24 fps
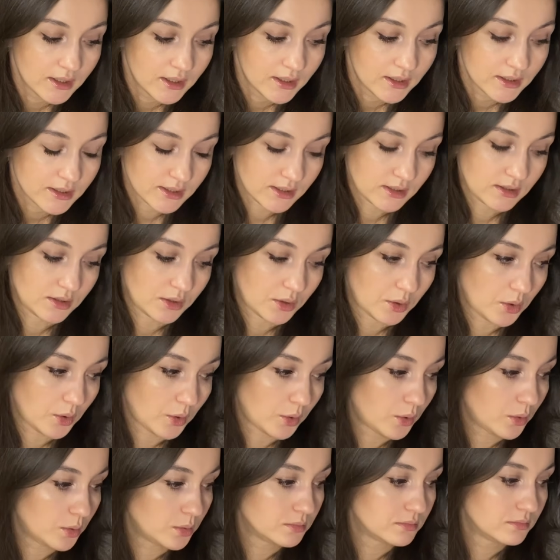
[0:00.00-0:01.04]

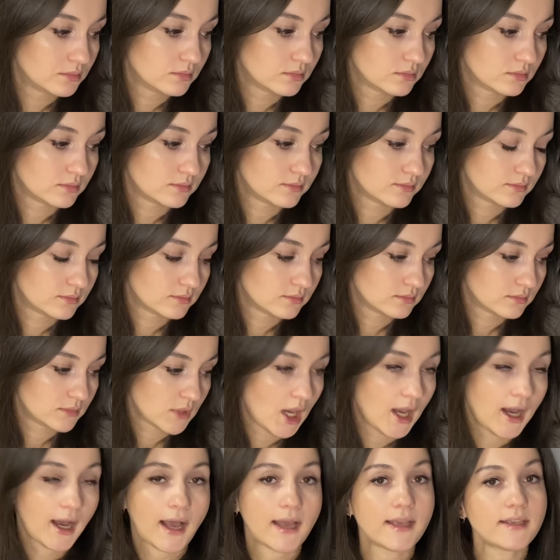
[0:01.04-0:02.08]
So
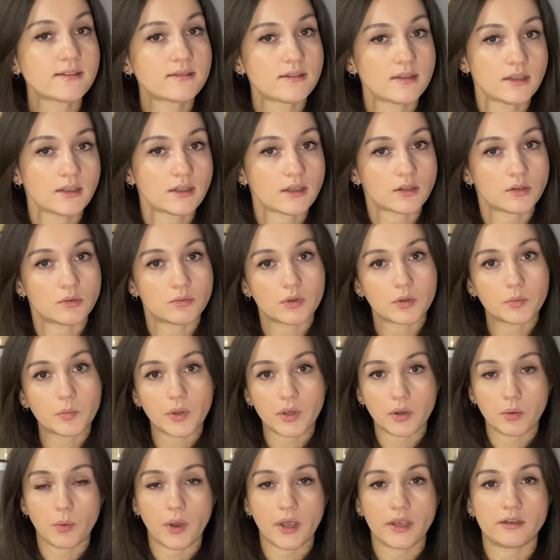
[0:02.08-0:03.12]
I think it will be
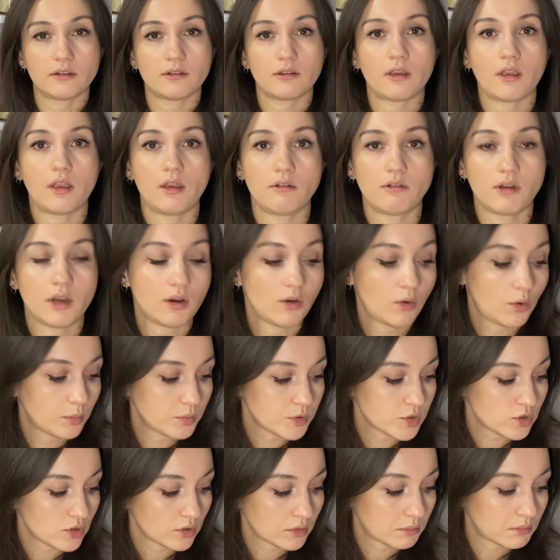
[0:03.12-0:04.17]
quite airy
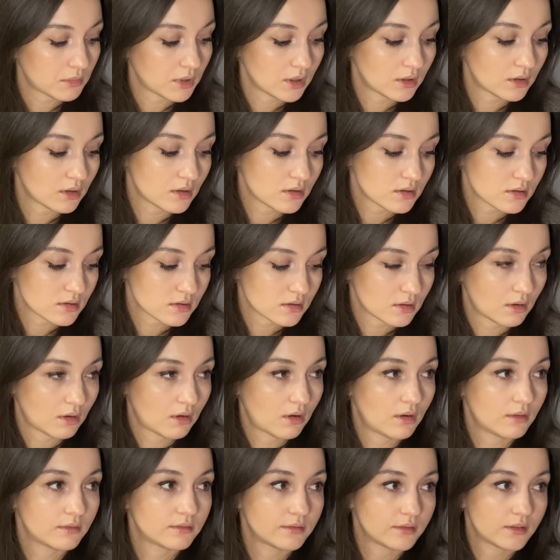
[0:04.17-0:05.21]
option because
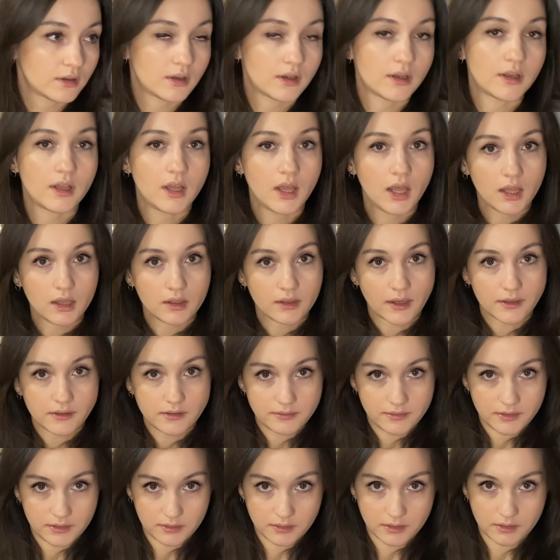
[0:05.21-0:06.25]
of light
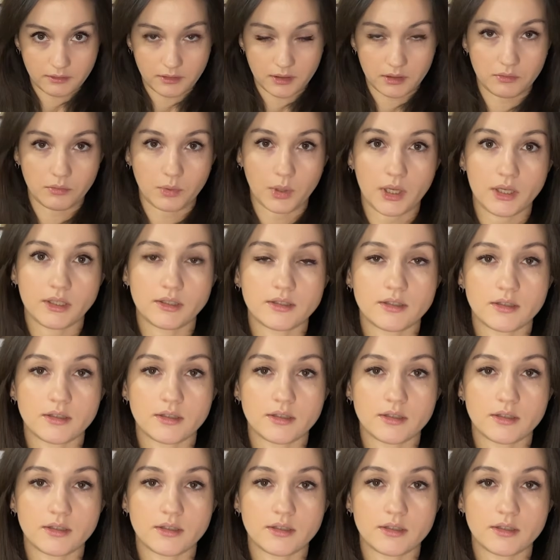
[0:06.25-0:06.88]
fingering weight